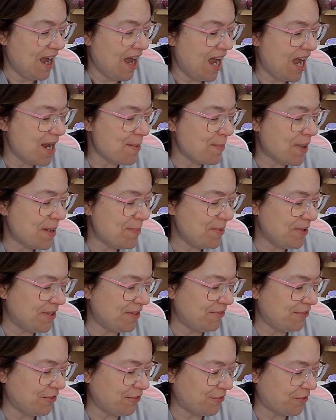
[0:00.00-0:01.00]
Hi, my
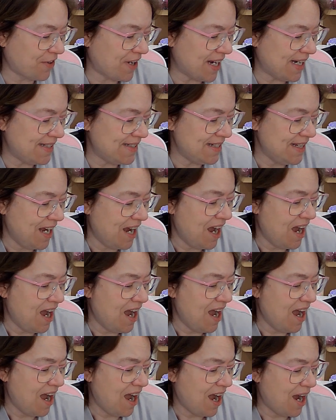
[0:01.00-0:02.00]
beautiful friend.
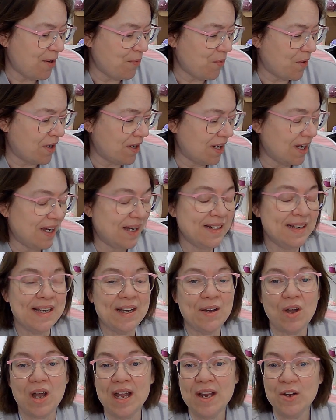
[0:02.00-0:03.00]
I
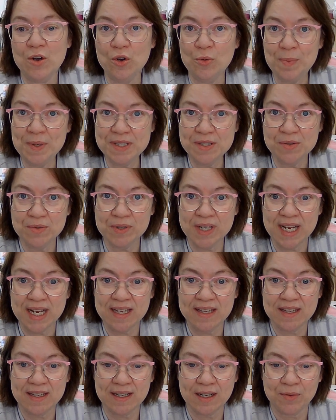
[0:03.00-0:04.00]
hope it's
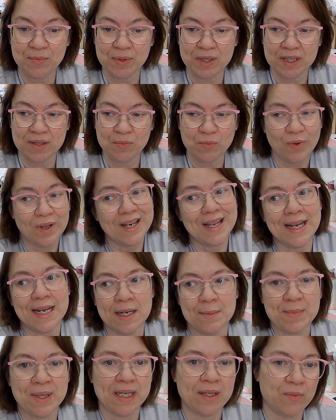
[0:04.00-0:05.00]
okay that I read it. Well, I
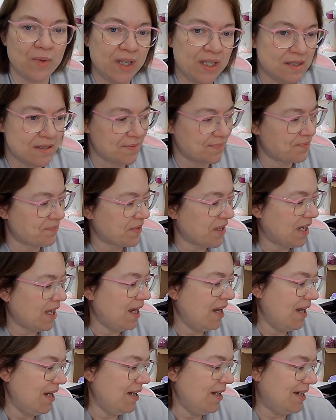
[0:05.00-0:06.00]
am anyways.
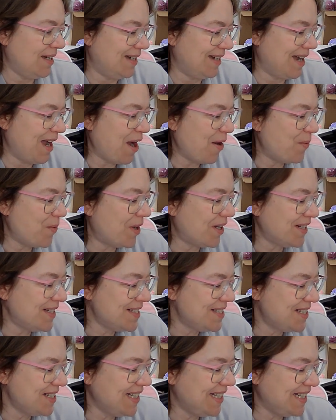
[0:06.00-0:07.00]
I
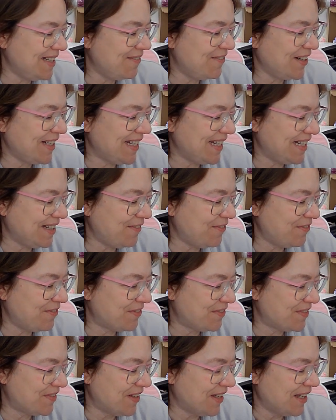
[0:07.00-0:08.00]
wanted to give a
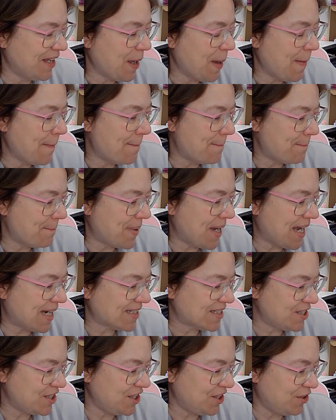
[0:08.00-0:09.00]
gift
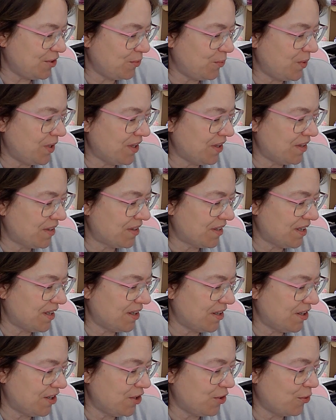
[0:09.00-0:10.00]
back to you with
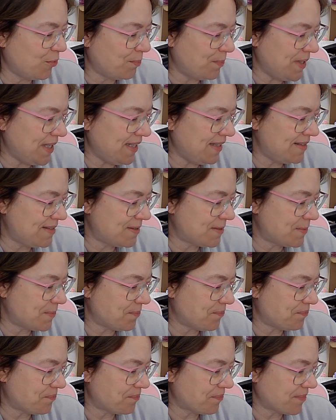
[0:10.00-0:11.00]
your beads.
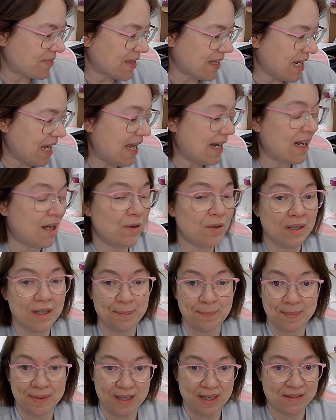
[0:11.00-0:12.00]
And
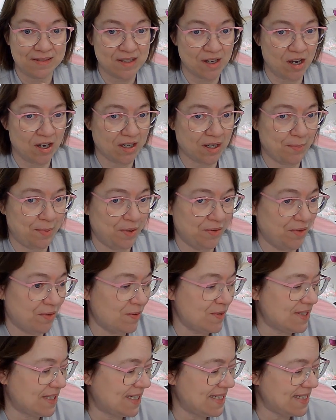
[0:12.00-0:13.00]
I'll talk about
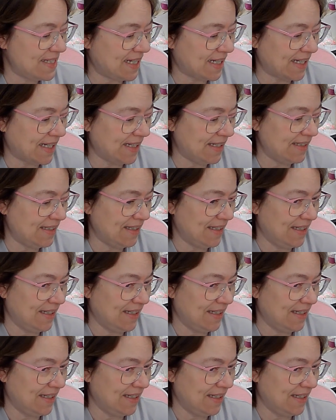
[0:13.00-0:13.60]
those in a second.